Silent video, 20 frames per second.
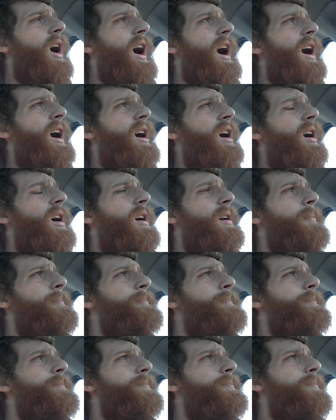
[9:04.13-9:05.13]

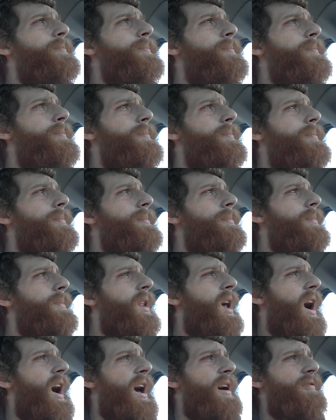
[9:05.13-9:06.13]

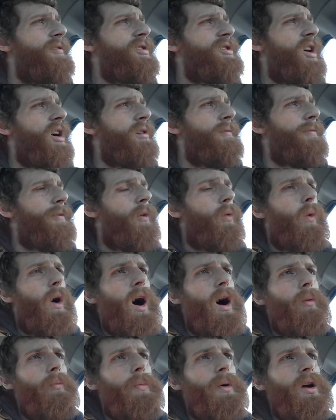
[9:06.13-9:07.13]
I haven't done it for a
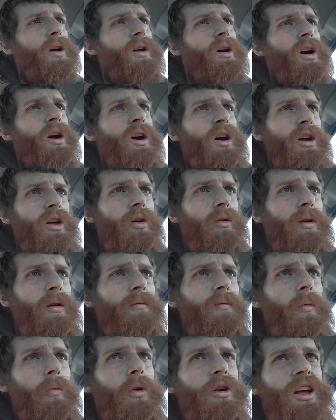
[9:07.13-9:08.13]
while, but,
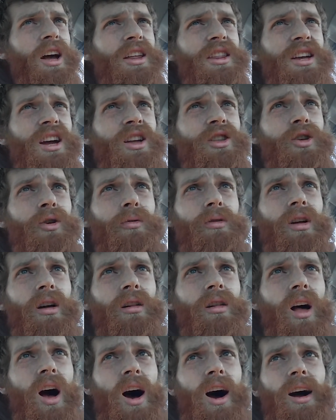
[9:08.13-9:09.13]
even when I did do it a
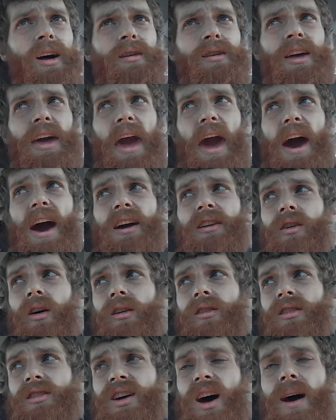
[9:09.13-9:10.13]
lot, gagged
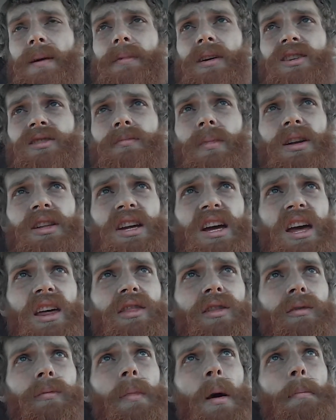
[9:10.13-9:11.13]
all the time because of my
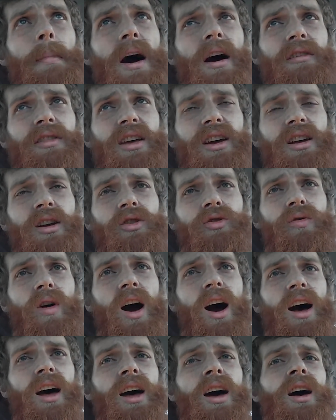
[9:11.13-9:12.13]
teeth or my mouth getting
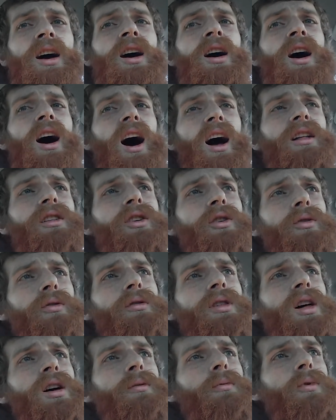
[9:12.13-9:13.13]
dry, I
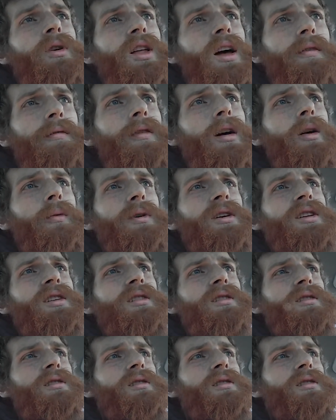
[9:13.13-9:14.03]
knew that whenever I went